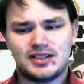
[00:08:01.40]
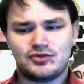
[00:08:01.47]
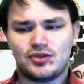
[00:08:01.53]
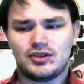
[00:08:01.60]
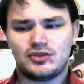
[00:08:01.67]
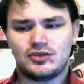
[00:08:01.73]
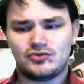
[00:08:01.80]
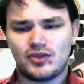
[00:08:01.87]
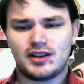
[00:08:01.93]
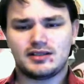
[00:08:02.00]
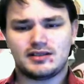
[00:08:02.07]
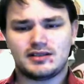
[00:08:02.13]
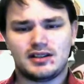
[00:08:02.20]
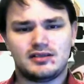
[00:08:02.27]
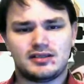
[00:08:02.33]
destroying the Dragon
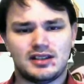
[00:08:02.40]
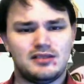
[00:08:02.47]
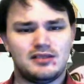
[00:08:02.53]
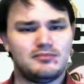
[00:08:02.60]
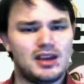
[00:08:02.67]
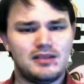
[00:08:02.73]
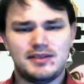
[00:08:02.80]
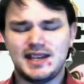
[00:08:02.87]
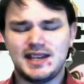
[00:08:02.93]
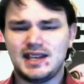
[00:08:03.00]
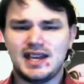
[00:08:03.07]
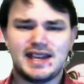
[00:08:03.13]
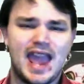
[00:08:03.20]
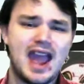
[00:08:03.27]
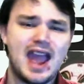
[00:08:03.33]
Slayer slave, maybe
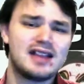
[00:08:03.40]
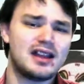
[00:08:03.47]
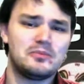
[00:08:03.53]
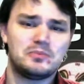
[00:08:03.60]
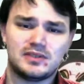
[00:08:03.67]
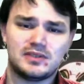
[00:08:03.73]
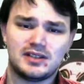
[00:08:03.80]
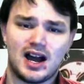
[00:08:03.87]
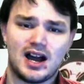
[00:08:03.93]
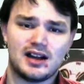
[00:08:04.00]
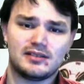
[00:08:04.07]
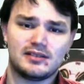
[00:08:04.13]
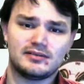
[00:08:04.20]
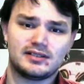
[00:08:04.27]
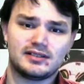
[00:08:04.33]
he can't
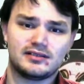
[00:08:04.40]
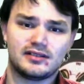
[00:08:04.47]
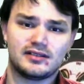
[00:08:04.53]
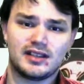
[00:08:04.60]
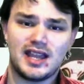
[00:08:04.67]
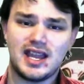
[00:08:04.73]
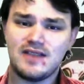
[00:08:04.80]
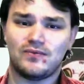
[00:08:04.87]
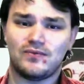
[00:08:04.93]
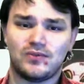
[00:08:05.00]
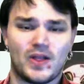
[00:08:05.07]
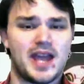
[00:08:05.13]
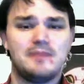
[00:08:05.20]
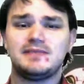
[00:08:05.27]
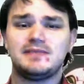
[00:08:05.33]
eat
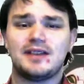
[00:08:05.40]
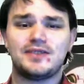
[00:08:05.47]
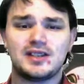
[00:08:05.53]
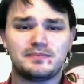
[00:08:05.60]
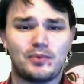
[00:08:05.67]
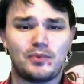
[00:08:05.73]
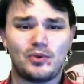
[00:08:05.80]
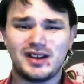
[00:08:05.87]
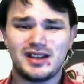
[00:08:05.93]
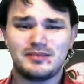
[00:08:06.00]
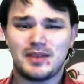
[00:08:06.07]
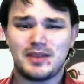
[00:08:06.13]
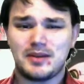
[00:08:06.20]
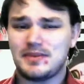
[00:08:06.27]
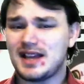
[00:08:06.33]
flames at this
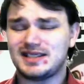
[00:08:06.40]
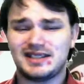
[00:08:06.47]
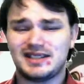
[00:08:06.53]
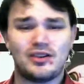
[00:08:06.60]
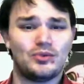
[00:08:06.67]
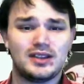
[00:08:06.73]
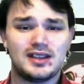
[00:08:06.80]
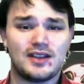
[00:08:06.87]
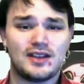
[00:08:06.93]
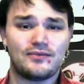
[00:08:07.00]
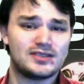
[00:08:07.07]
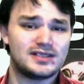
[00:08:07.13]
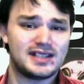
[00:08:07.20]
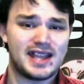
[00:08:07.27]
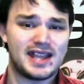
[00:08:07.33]
point. Maybe that's the only
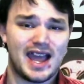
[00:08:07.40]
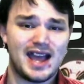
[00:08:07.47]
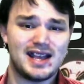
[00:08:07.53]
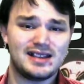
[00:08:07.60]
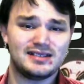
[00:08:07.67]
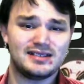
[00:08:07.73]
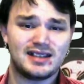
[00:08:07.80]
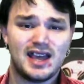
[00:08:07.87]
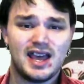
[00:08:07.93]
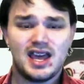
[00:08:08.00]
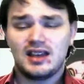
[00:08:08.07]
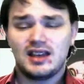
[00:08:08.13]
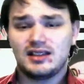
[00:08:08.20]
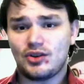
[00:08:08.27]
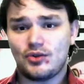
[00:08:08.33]
difference he has,
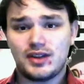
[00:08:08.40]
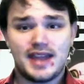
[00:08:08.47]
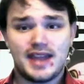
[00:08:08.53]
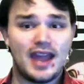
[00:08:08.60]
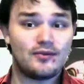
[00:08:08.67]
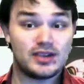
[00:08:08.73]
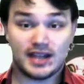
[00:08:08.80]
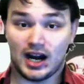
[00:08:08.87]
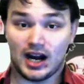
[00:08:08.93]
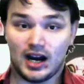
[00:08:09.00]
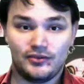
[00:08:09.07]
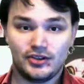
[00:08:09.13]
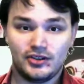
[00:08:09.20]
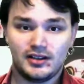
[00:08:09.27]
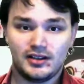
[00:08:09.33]
so he can't
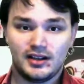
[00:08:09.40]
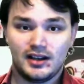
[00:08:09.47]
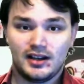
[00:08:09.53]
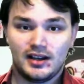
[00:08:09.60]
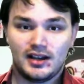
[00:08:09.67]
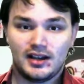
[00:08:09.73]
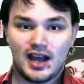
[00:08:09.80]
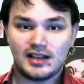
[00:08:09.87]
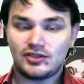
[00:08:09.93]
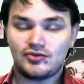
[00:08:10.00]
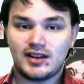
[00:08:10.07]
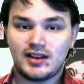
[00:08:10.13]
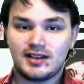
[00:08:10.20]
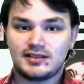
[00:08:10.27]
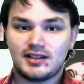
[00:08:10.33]
recover as a
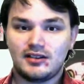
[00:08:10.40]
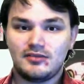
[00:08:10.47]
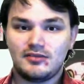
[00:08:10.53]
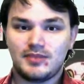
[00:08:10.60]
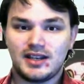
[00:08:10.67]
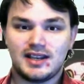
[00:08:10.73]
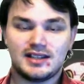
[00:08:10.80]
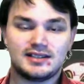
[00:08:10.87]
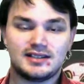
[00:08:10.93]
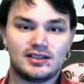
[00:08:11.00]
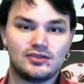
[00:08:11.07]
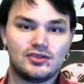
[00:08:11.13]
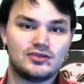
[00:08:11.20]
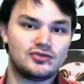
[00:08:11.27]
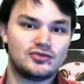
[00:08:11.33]
Dragon Slayer, but he can
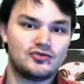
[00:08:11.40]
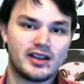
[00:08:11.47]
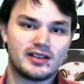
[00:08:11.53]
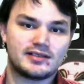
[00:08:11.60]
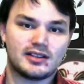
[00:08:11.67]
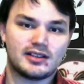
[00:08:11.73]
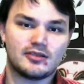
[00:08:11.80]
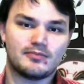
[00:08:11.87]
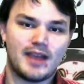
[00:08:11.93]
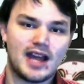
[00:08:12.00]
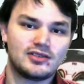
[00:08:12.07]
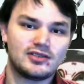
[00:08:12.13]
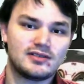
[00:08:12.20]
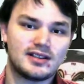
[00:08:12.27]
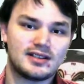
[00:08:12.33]
still use Dragon Slayer
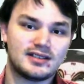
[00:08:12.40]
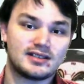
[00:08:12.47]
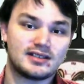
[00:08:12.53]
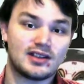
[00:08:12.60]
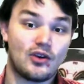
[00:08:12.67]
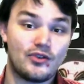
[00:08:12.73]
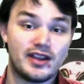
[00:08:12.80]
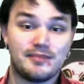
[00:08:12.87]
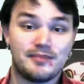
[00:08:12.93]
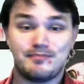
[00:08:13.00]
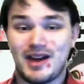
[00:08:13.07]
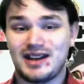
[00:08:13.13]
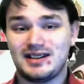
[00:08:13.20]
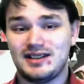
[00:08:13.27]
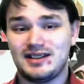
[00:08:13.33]
magic because it's already
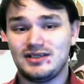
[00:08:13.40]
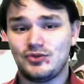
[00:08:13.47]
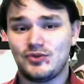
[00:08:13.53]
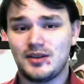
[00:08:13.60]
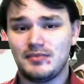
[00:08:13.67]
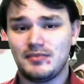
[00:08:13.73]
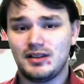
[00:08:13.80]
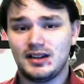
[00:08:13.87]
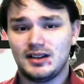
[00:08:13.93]
embedded into him.